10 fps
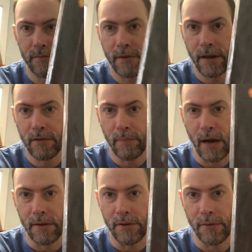France
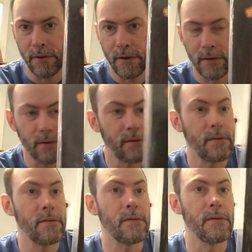Polydor
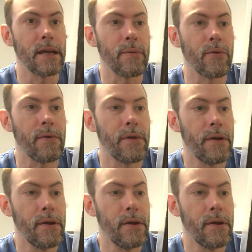label.